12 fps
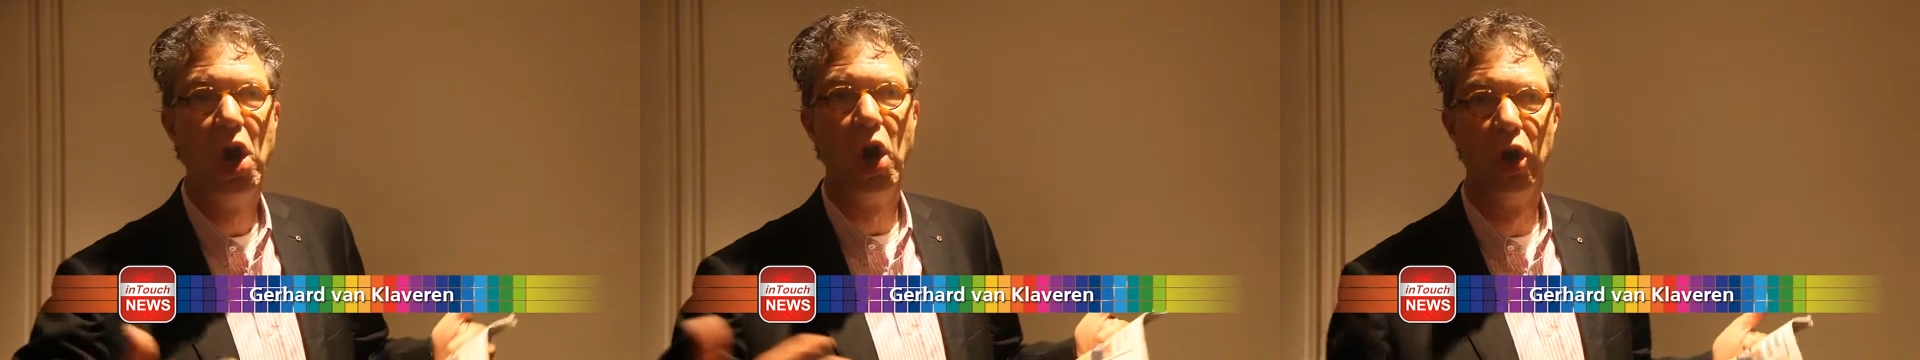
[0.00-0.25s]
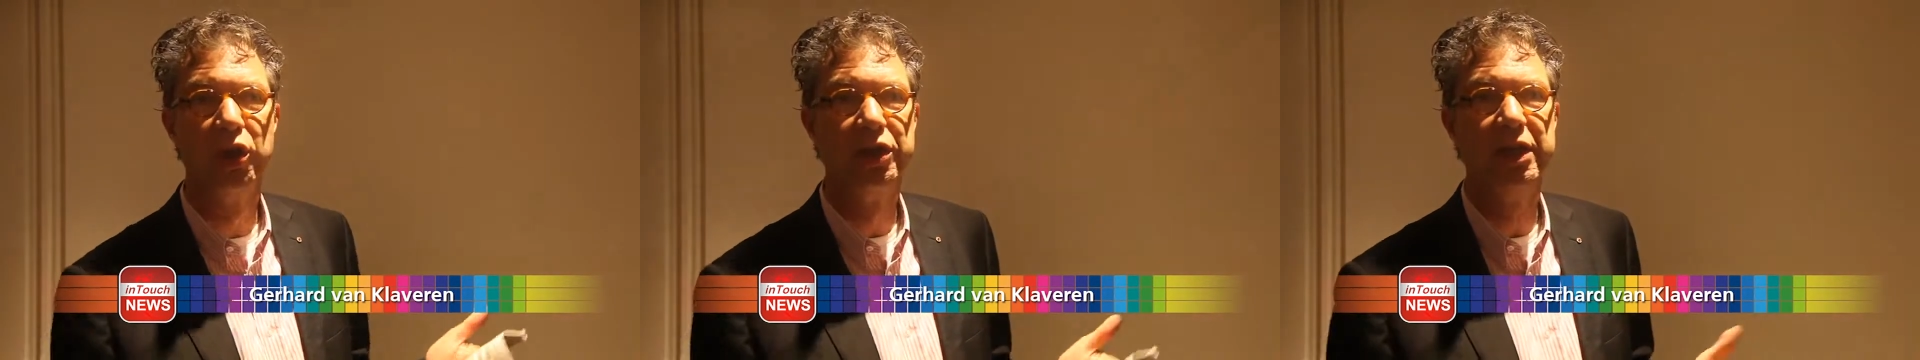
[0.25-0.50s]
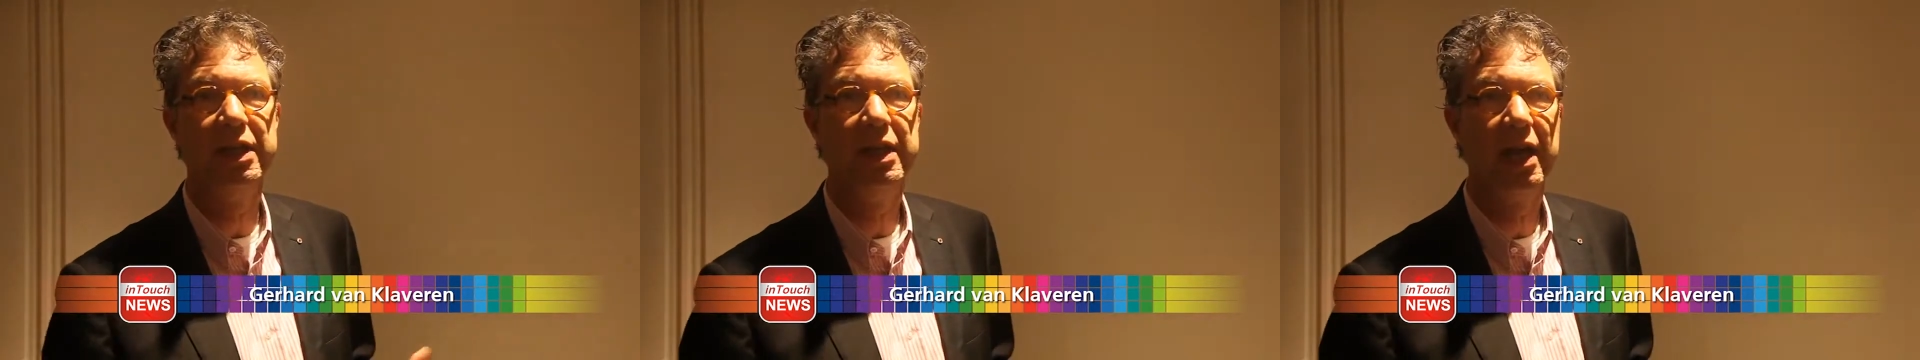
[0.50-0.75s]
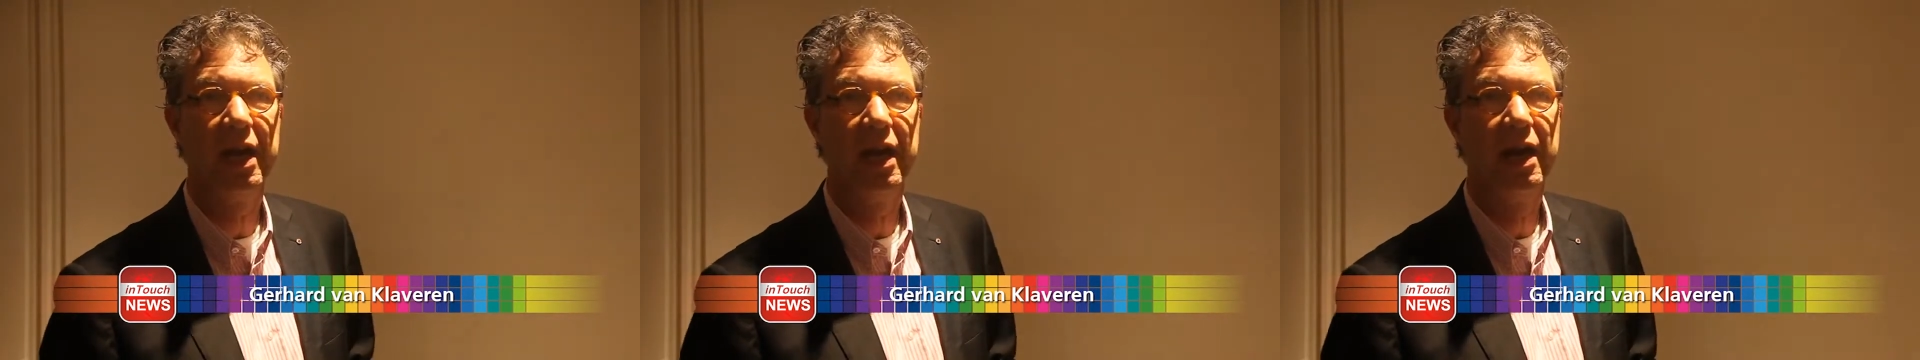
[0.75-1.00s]
on
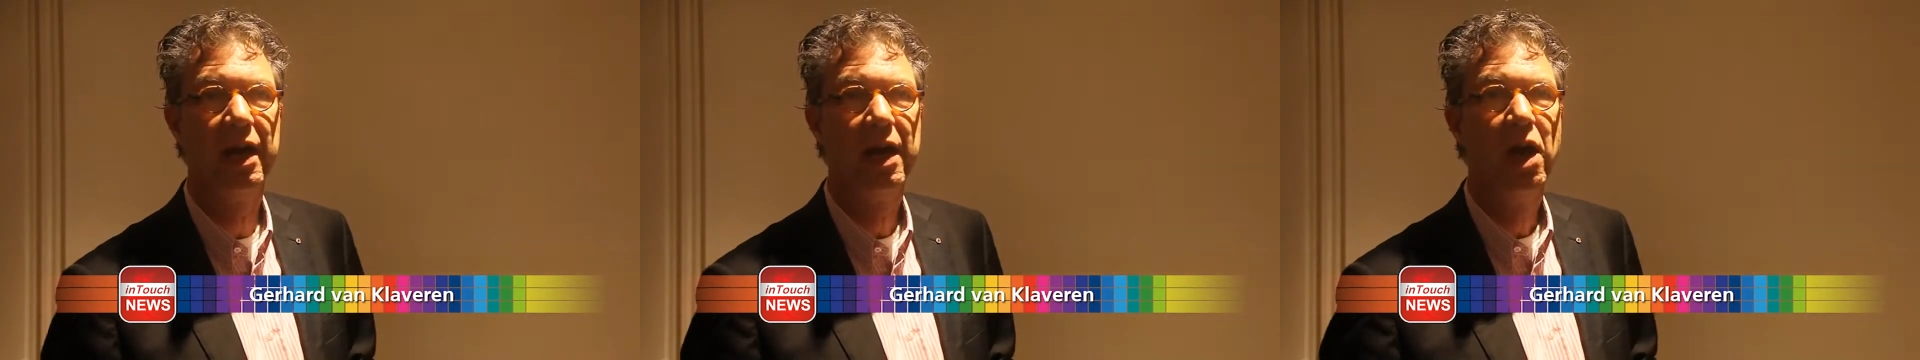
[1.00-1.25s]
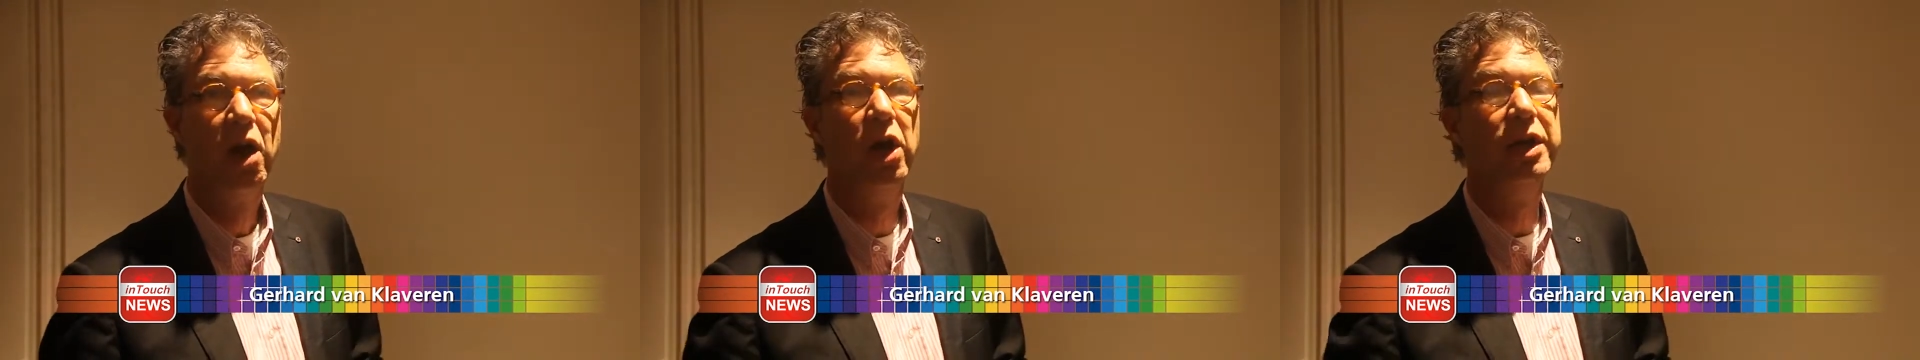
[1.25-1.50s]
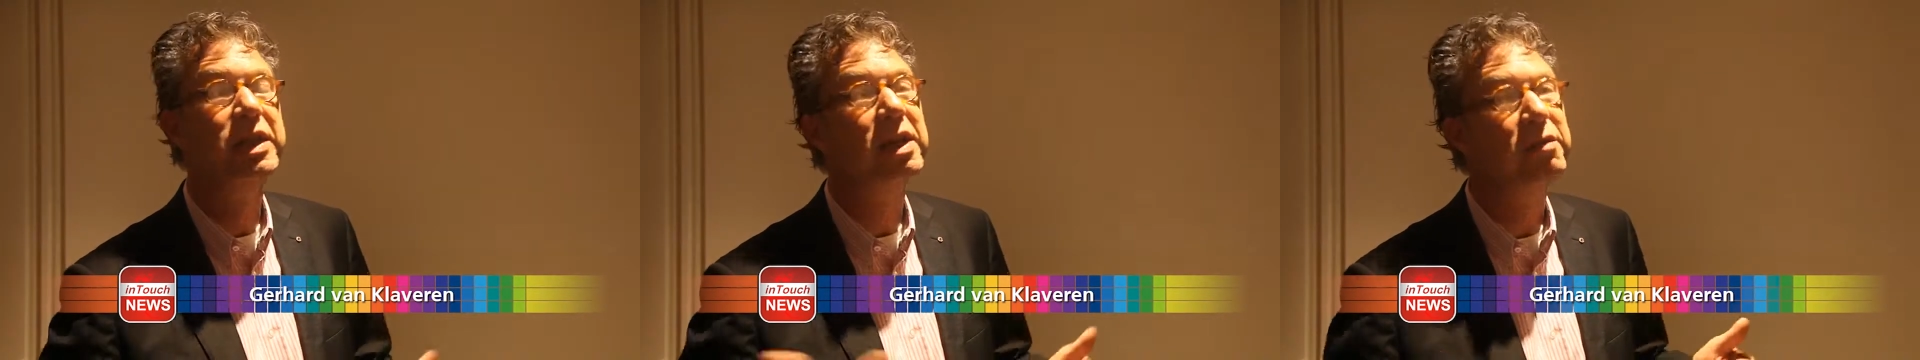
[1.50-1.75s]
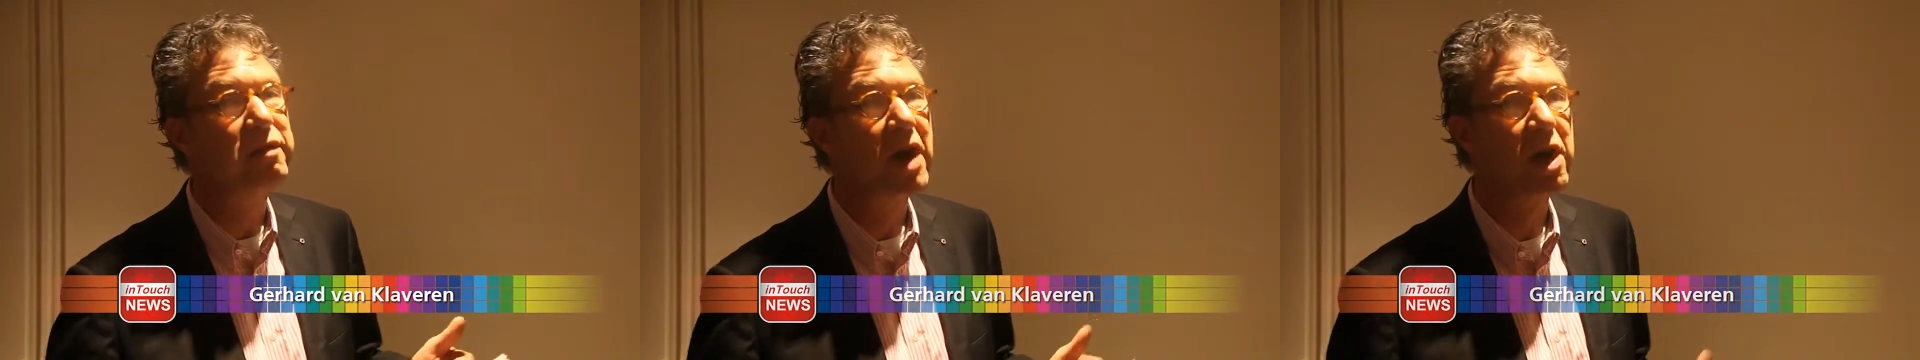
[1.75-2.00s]
the
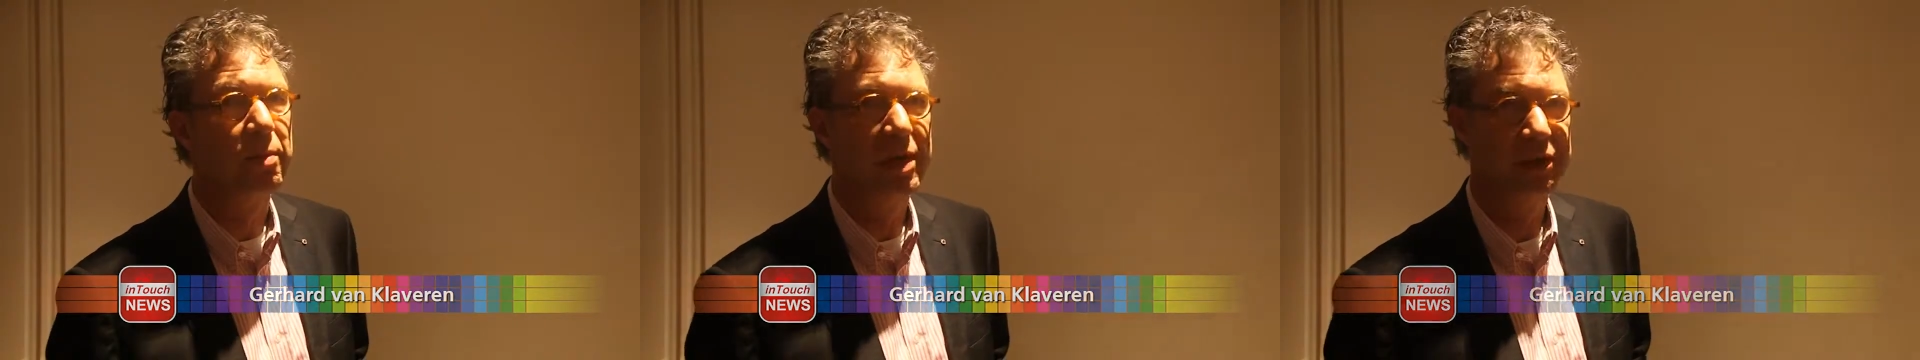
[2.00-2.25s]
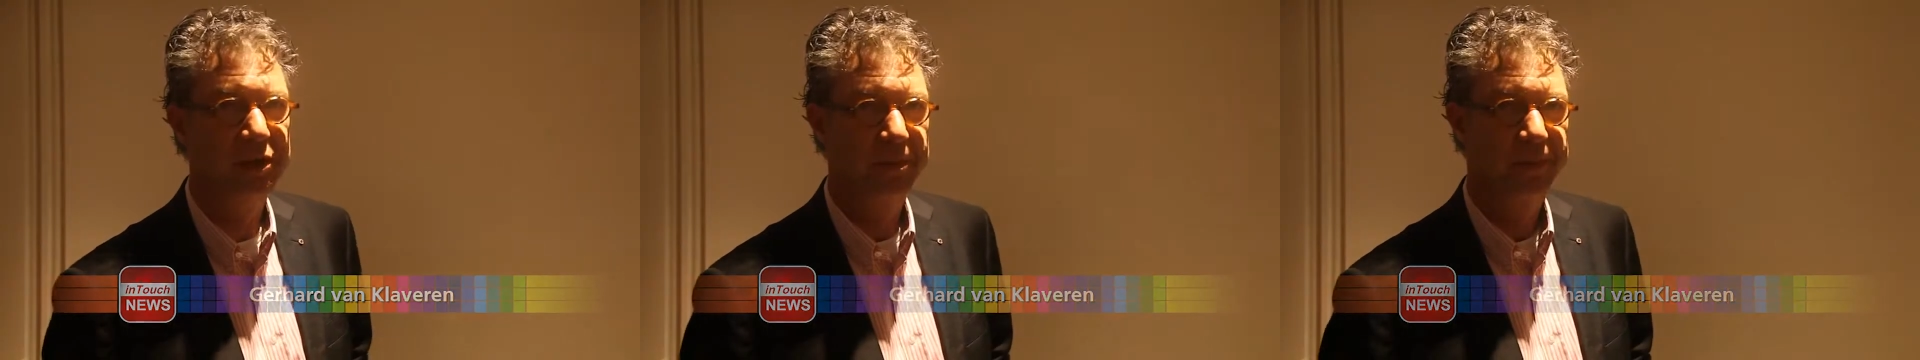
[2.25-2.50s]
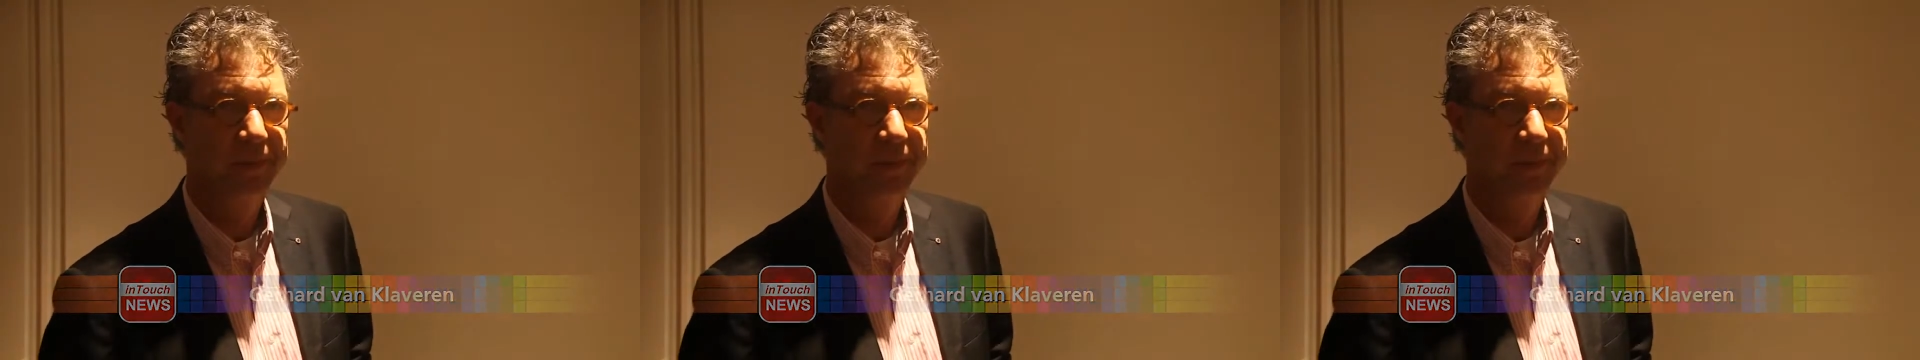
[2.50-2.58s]
environment.